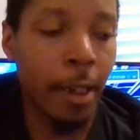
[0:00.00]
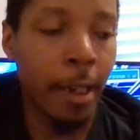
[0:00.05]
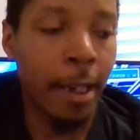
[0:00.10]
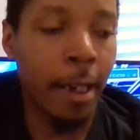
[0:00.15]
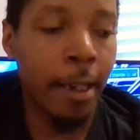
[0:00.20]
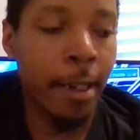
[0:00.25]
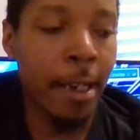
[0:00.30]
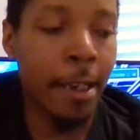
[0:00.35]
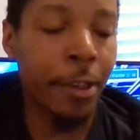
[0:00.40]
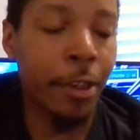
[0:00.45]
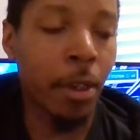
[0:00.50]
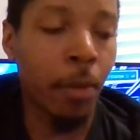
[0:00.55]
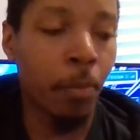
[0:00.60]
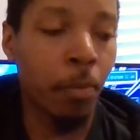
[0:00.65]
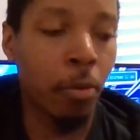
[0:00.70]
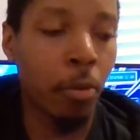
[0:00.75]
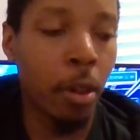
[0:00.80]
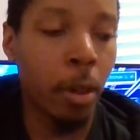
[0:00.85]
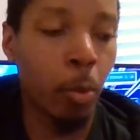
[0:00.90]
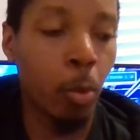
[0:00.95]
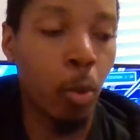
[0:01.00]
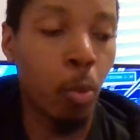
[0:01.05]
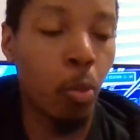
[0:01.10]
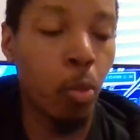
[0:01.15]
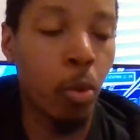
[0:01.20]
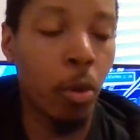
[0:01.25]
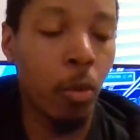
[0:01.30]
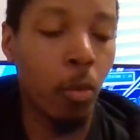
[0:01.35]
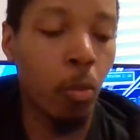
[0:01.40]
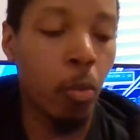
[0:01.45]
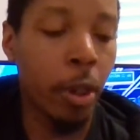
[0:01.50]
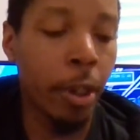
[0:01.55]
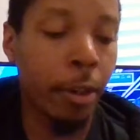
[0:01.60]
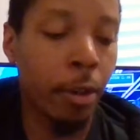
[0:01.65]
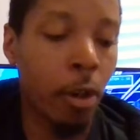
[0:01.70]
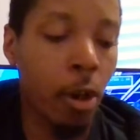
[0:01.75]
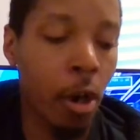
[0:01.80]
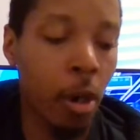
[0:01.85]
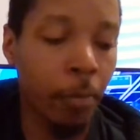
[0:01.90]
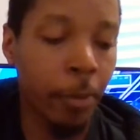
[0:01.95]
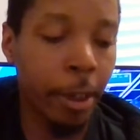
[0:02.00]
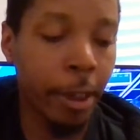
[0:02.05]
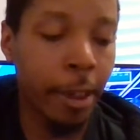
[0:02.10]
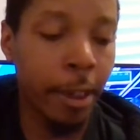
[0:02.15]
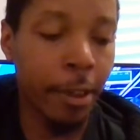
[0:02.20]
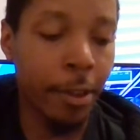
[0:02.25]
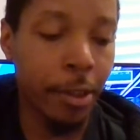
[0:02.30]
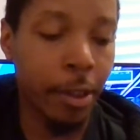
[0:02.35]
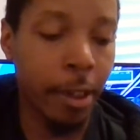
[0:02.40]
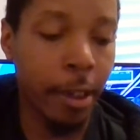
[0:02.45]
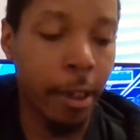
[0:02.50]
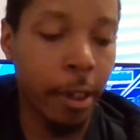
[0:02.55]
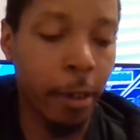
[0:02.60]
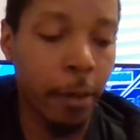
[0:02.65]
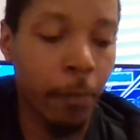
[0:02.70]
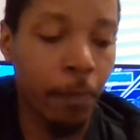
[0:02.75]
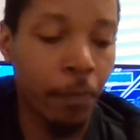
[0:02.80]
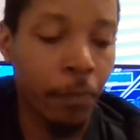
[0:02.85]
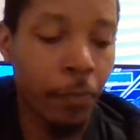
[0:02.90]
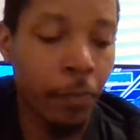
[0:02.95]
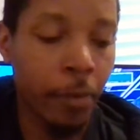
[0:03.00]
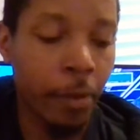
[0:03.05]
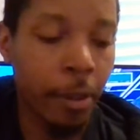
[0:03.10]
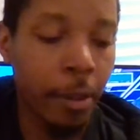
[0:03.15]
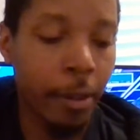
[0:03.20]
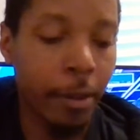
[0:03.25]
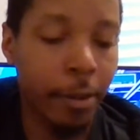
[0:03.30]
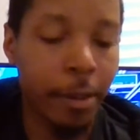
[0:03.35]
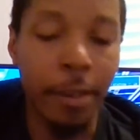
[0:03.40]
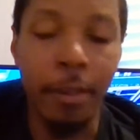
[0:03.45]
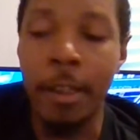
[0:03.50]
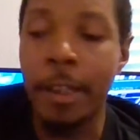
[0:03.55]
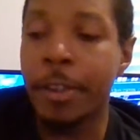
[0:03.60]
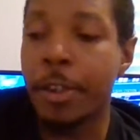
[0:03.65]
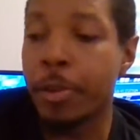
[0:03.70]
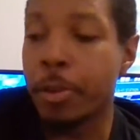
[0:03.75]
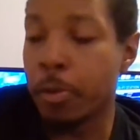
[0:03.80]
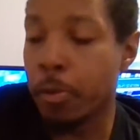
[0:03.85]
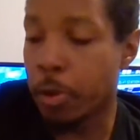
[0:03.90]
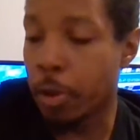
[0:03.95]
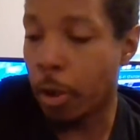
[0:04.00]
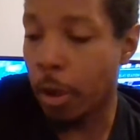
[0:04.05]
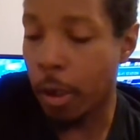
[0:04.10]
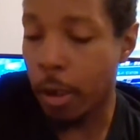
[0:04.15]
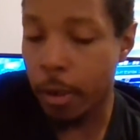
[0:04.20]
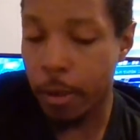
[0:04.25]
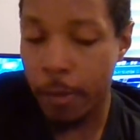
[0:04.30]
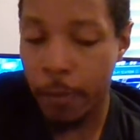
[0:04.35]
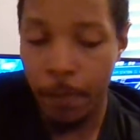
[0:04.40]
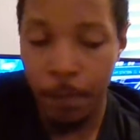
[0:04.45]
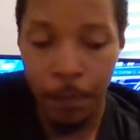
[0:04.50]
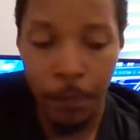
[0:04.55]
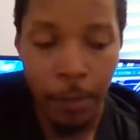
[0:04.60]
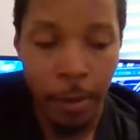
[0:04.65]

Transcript: at some point when Harmony gets there, they let the two talk.